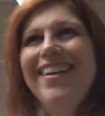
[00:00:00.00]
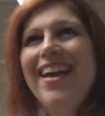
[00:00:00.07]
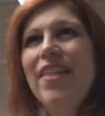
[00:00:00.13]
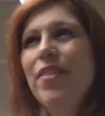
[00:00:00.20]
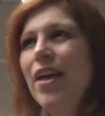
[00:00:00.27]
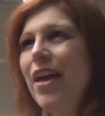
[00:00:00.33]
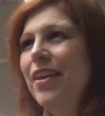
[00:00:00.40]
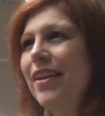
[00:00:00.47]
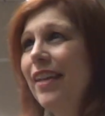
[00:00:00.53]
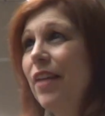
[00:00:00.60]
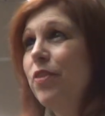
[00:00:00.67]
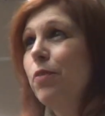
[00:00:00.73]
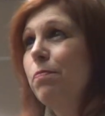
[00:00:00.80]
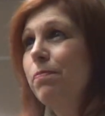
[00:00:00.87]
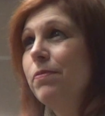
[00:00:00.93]
and then
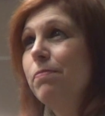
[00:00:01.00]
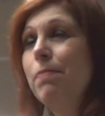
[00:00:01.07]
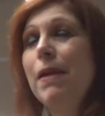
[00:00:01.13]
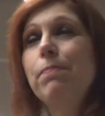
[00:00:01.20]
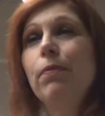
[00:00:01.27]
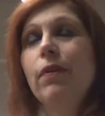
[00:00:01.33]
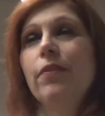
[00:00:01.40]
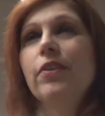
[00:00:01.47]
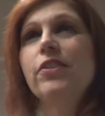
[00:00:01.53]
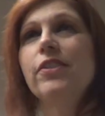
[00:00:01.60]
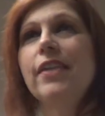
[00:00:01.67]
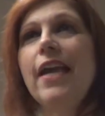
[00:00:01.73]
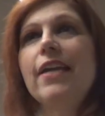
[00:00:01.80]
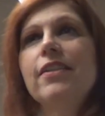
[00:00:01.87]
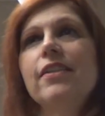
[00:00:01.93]
let the people in the
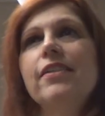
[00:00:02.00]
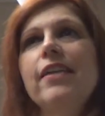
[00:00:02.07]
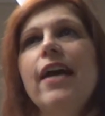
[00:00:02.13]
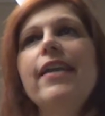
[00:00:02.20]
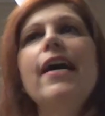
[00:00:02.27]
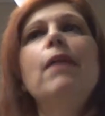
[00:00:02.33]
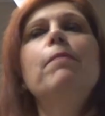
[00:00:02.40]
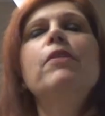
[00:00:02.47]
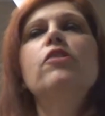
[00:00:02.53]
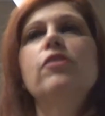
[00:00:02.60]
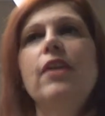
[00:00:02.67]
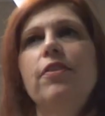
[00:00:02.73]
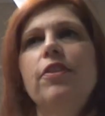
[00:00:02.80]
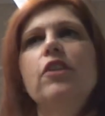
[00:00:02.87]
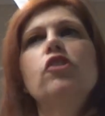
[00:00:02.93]
state decide how much
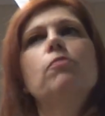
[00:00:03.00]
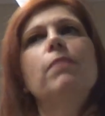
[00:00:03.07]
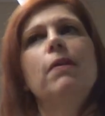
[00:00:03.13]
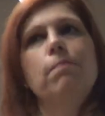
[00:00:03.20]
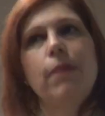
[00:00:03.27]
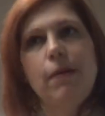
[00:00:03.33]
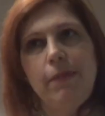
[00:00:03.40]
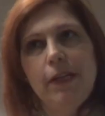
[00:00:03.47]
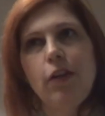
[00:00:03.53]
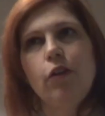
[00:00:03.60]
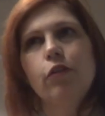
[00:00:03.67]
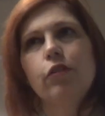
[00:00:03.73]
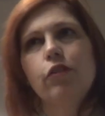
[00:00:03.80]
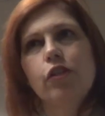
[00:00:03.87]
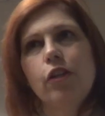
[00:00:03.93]
they think should be in public
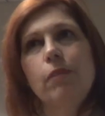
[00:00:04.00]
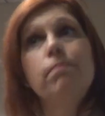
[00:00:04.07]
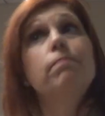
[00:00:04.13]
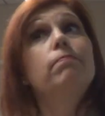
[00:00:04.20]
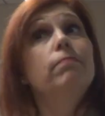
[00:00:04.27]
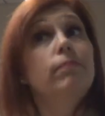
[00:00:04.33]
ownership